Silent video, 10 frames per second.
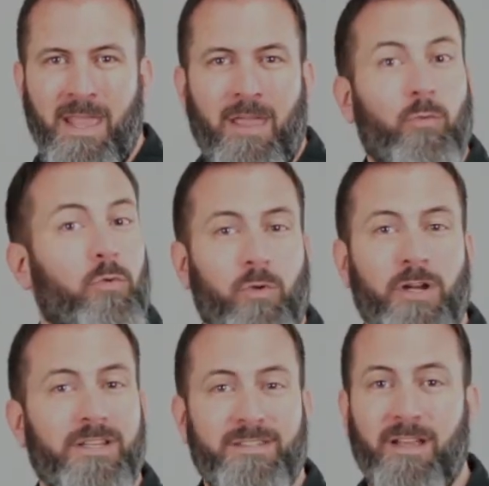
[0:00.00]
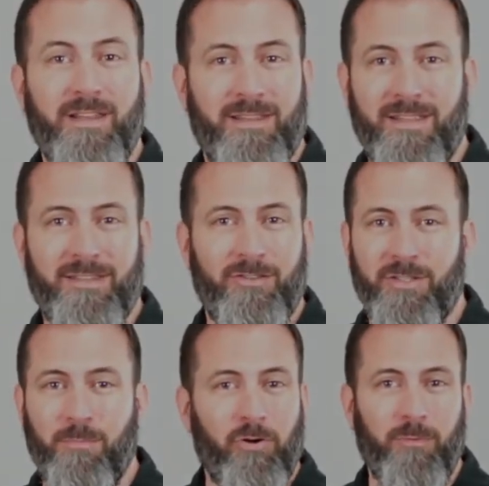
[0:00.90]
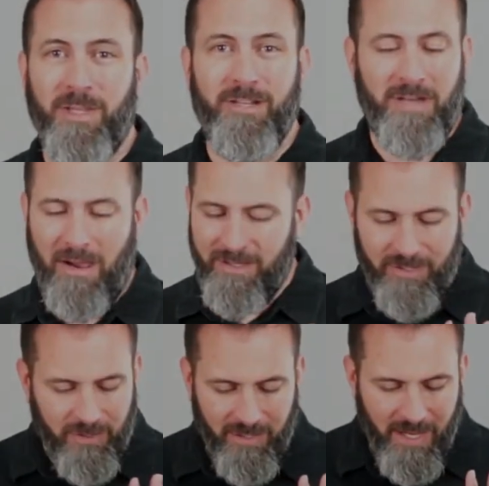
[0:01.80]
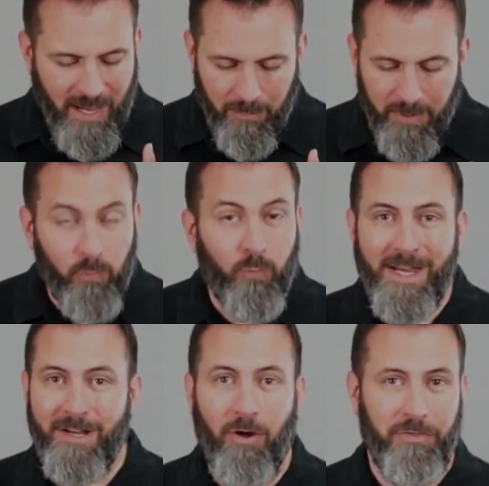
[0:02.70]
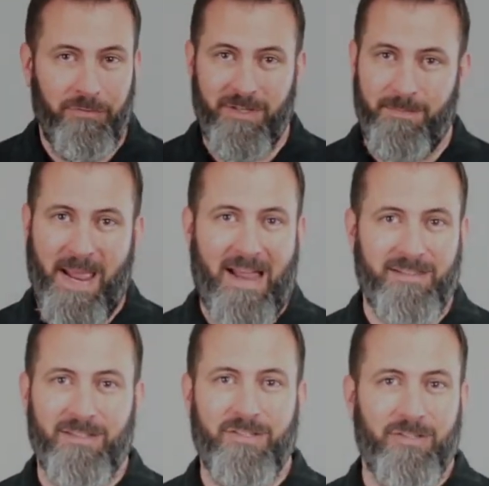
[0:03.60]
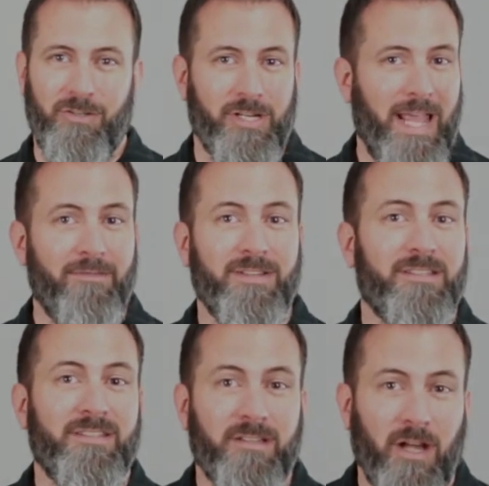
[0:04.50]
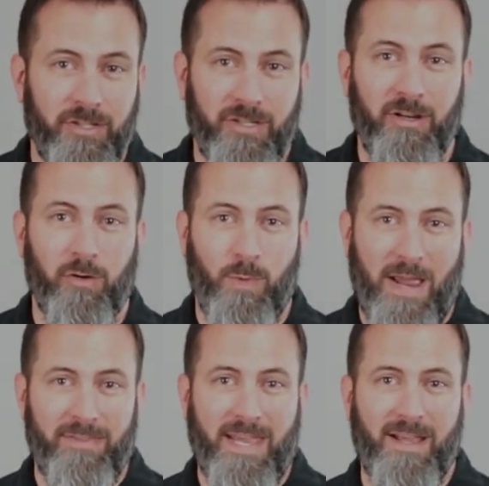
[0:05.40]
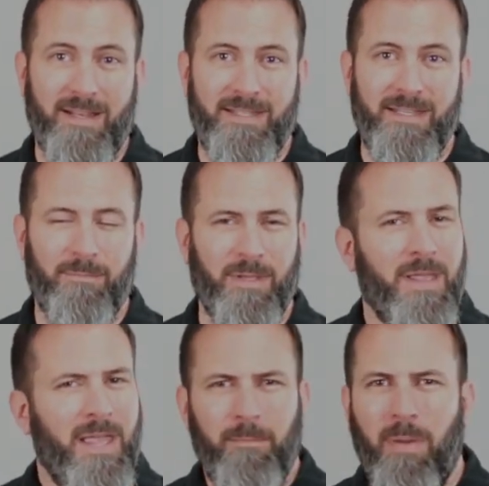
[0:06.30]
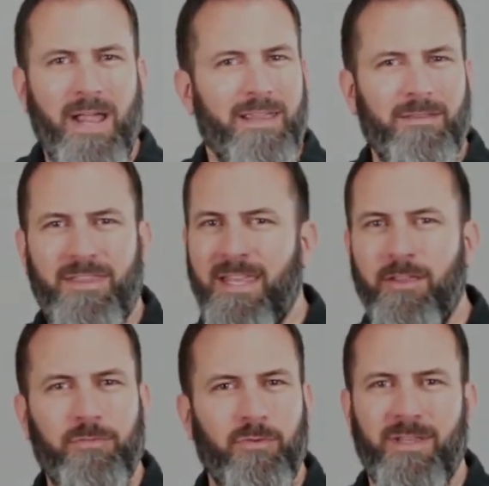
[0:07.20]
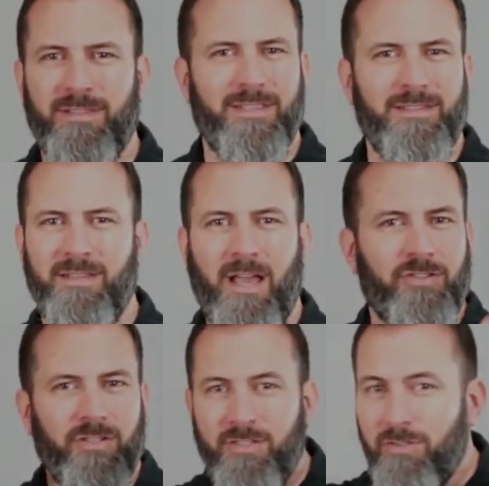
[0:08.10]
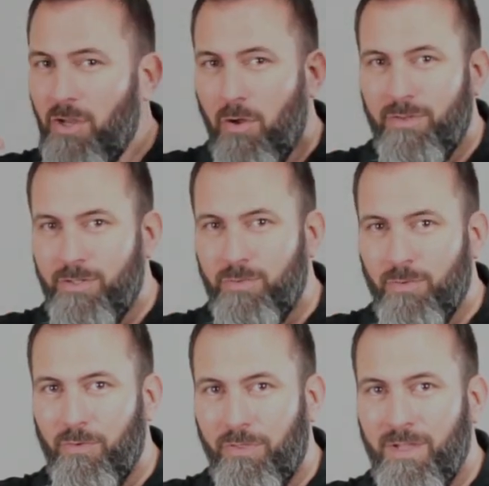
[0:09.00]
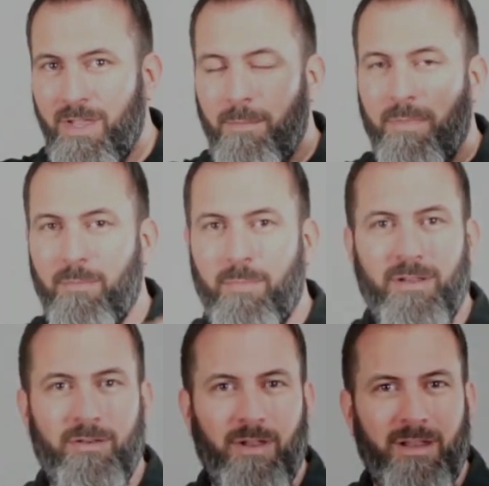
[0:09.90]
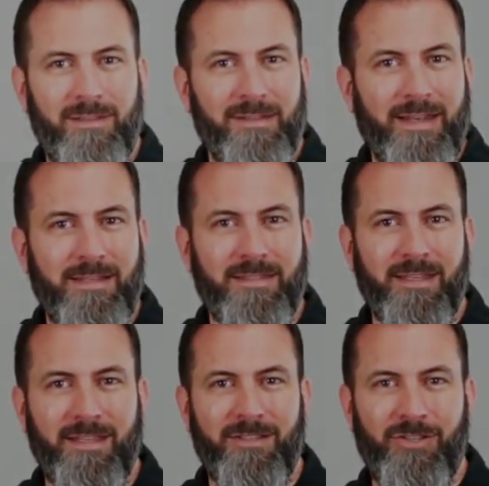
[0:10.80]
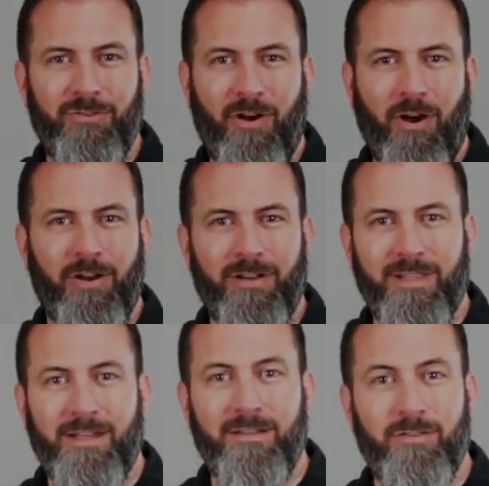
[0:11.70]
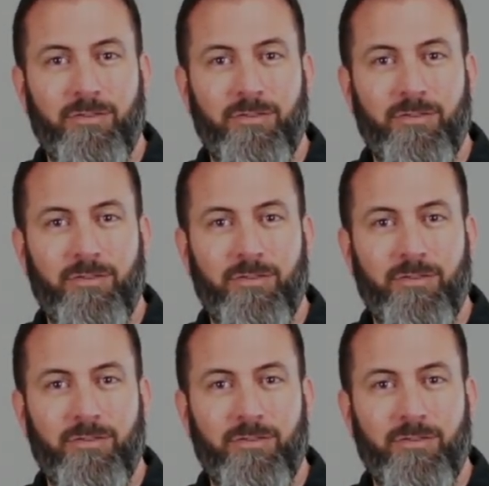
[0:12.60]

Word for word: We're going to study this, and your small group leader now, he's going to help you read all through this passage, and you're going to have a discussion around that idea. But by think through this, listen, not just know the truth, but, but let it sink into your heart, let it